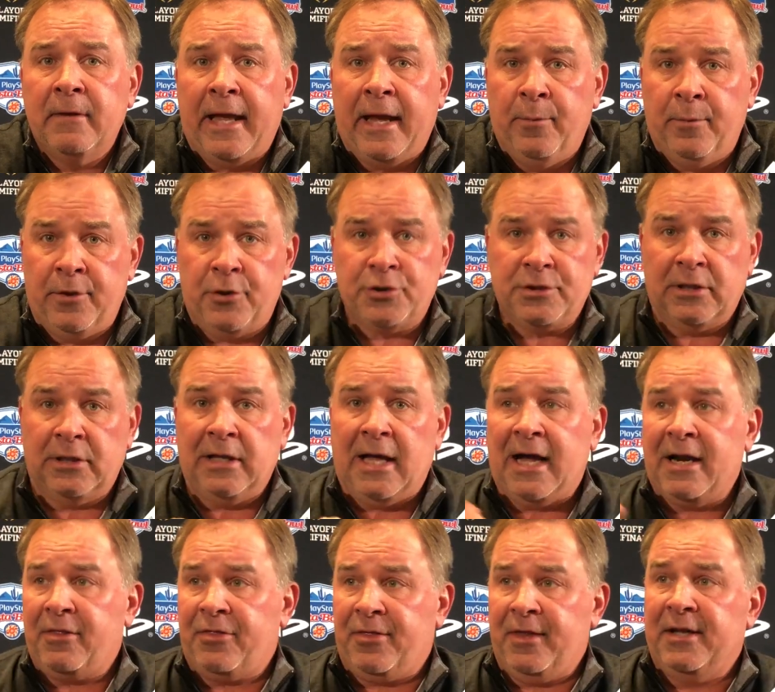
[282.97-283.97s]
And when there's a
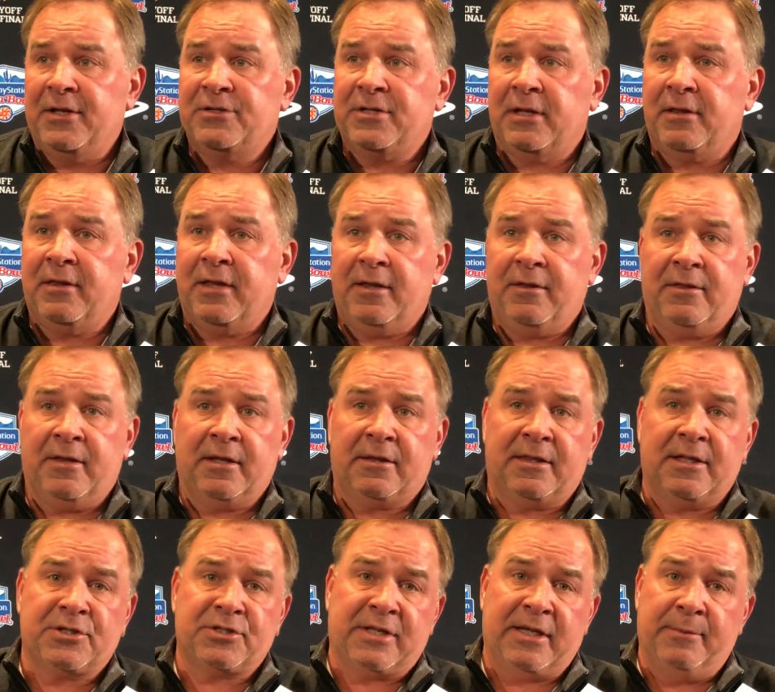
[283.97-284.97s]
lot of things
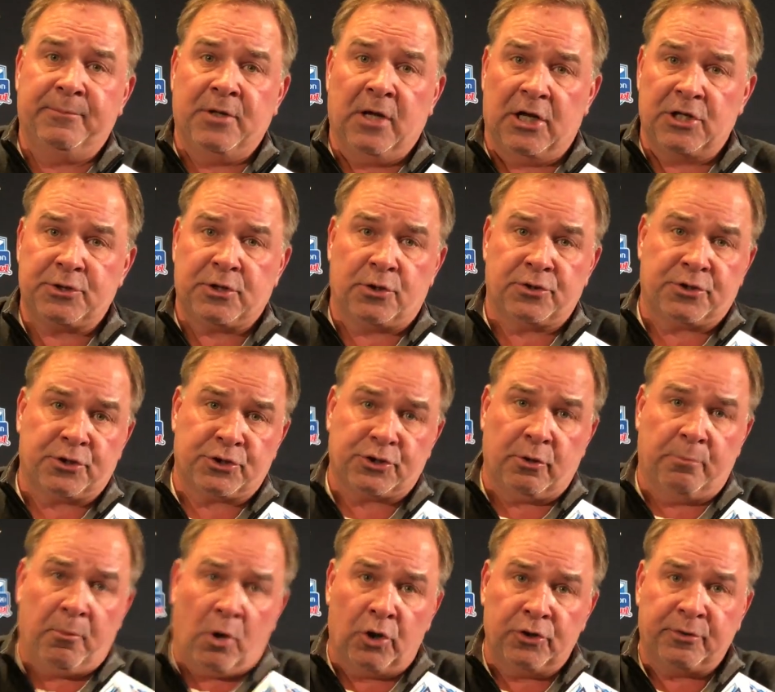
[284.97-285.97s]
that this team does, because they're
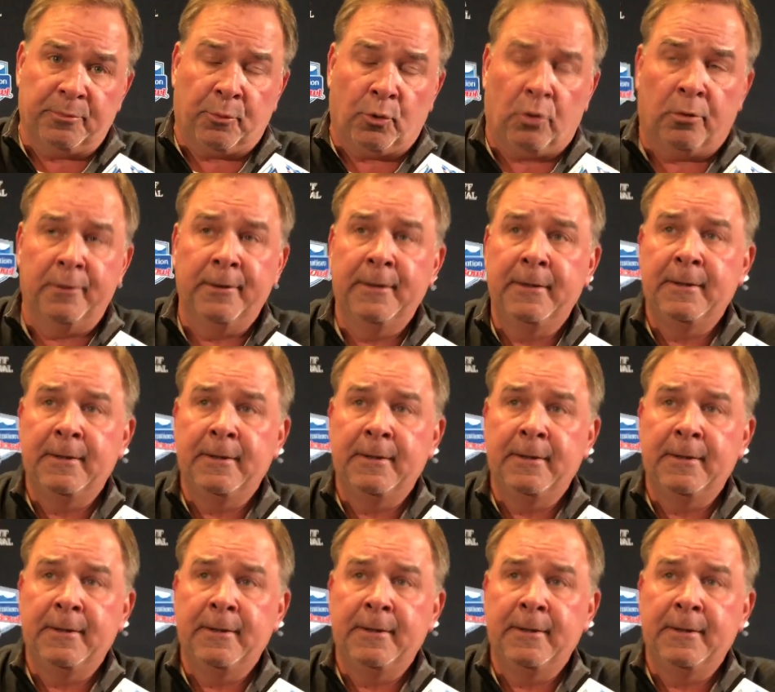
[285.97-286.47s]
so multiple,